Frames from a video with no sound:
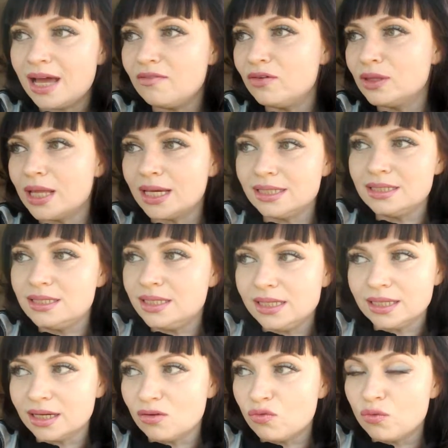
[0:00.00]
have an
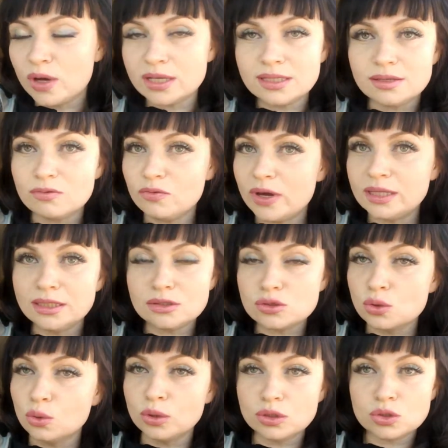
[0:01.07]
idea when when is
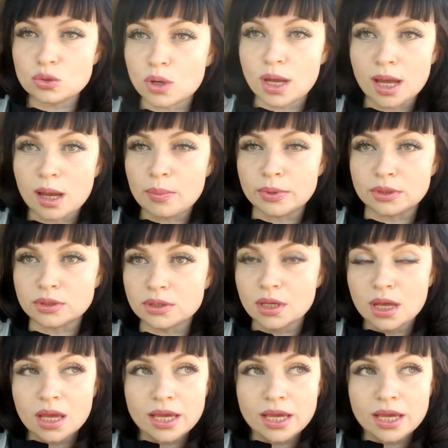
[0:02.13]
going to happen